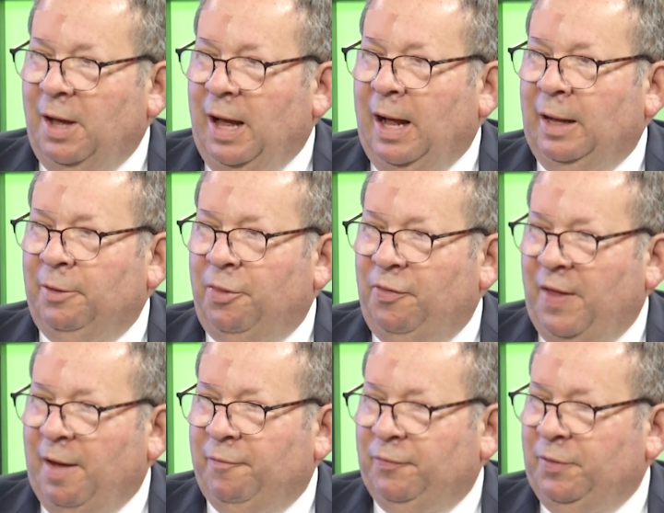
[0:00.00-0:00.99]
on
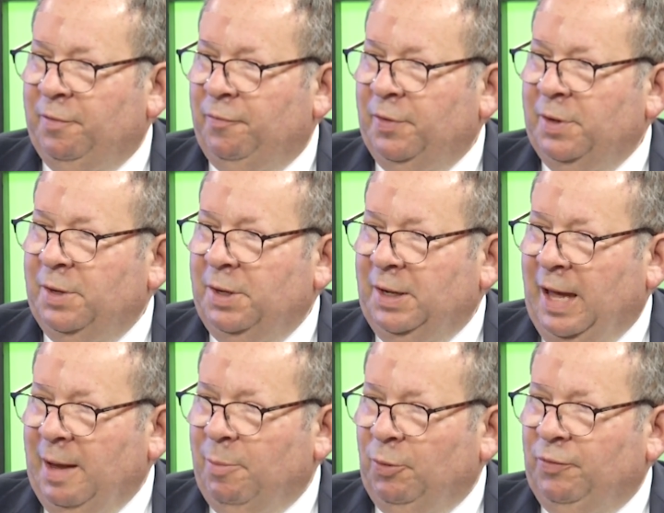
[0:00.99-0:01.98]
theft of
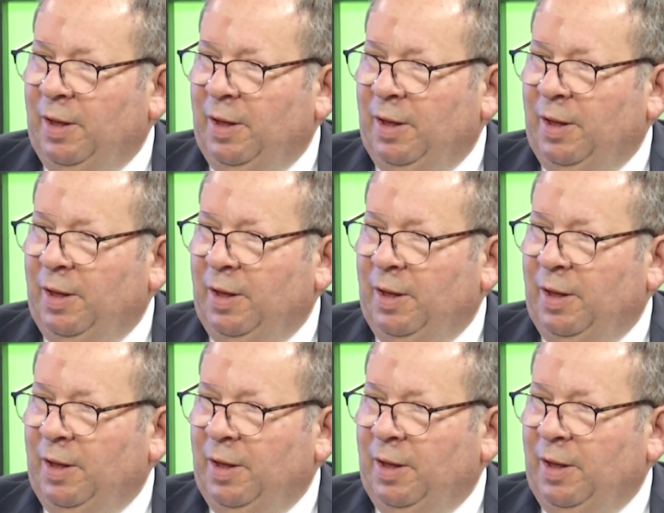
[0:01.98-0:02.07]
cable